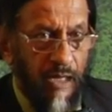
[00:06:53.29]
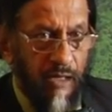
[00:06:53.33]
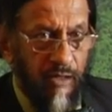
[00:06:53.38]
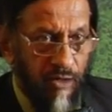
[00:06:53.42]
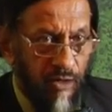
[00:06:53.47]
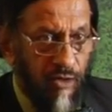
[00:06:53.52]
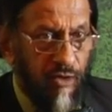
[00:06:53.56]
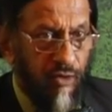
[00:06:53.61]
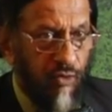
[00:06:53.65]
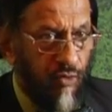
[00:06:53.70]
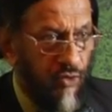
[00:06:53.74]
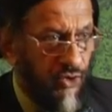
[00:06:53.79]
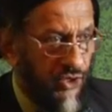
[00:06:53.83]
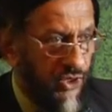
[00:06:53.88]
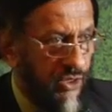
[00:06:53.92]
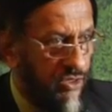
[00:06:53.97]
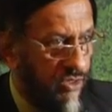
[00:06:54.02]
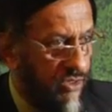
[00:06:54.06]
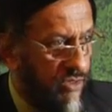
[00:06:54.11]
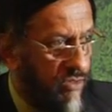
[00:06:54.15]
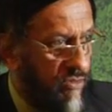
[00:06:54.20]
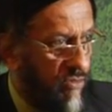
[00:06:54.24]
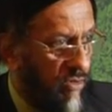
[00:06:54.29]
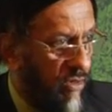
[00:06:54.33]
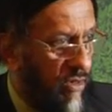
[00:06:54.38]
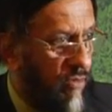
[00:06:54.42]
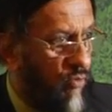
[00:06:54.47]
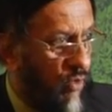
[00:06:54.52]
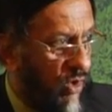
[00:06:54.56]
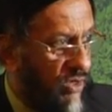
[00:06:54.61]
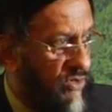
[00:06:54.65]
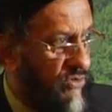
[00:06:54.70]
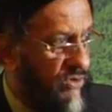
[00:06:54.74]
conclusions
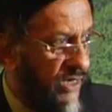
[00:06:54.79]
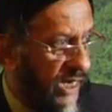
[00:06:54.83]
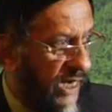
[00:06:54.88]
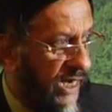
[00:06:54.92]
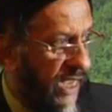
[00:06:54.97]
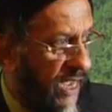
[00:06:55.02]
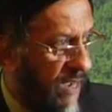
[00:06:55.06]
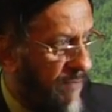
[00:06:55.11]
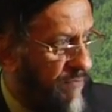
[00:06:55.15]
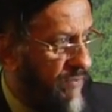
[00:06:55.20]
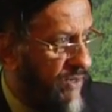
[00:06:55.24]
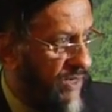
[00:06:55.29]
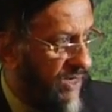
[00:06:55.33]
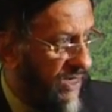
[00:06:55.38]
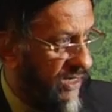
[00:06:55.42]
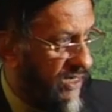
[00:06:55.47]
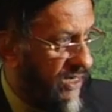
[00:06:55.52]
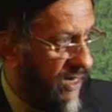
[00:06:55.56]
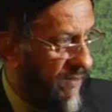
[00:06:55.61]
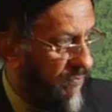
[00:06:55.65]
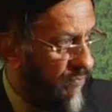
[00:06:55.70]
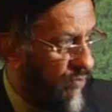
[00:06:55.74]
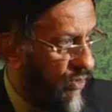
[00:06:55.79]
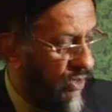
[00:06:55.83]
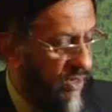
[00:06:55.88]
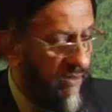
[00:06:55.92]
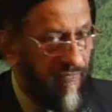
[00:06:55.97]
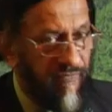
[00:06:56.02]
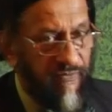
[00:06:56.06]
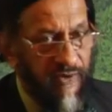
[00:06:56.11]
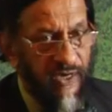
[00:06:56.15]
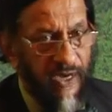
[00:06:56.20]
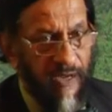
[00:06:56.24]
on what really happened at that point
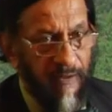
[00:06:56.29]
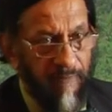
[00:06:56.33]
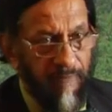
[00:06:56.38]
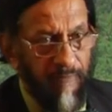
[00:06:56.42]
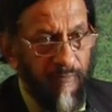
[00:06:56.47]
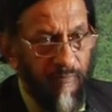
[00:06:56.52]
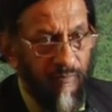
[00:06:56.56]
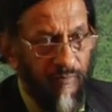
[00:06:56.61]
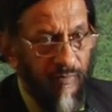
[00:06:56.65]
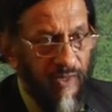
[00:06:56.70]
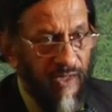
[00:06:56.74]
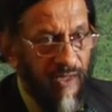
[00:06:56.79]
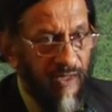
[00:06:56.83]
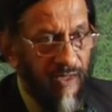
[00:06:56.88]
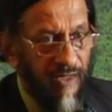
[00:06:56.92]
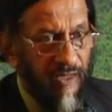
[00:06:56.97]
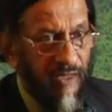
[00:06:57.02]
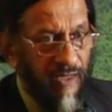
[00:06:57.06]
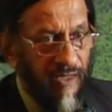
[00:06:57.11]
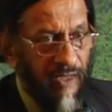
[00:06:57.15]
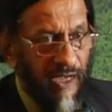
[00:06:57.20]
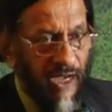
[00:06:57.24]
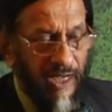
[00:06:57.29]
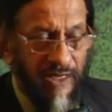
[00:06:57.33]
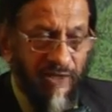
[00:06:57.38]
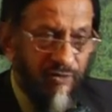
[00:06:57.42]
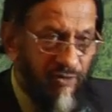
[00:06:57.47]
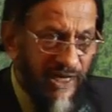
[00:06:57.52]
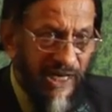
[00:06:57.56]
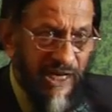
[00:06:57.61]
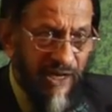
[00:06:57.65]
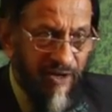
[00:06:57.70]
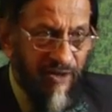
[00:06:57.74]
of time. And
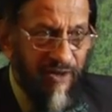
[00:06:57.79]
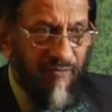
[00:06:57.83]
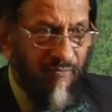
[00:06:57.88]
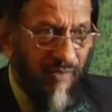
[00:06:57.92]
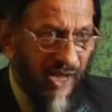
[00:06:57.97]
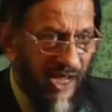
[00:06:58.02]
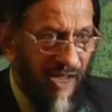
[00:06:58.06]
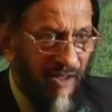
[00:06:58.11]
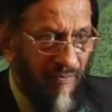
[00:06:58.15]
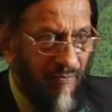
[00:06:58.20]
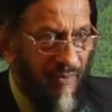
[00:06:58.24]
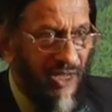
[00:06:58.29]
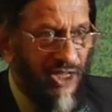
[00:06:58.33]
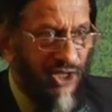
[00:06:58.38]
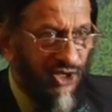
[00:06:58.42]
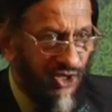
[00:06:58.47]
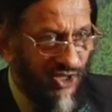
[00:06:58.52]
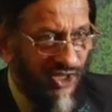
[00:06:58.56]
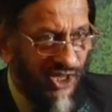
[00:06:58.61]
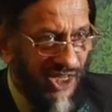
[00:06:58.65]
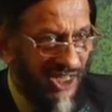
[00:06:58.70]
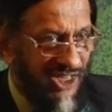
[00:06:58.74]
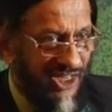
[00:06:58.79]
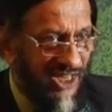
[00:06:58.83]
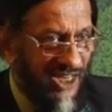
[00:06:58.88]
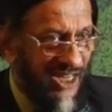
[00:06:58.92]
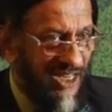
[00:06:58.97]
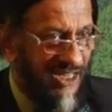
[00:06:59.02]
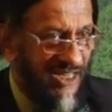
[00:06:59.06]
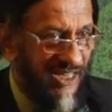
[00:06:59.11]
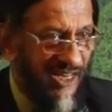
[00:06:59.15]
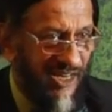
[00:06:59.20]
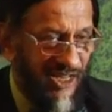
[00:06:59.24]
Greenland, may I mention, just
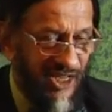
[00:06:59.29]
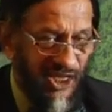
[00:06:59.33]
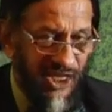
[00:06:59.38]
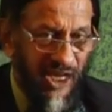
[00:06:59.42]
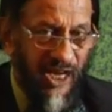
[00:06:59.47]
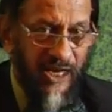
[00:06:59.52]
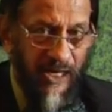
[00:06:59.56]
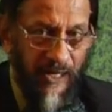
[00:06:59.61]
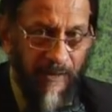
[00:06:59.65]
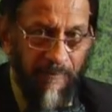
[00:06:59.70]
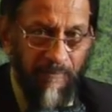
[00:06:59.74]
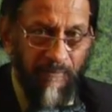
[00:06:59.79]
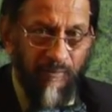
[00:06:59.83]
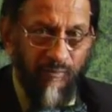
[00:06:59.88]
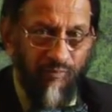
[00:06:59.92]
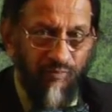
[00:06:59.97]
as an aside,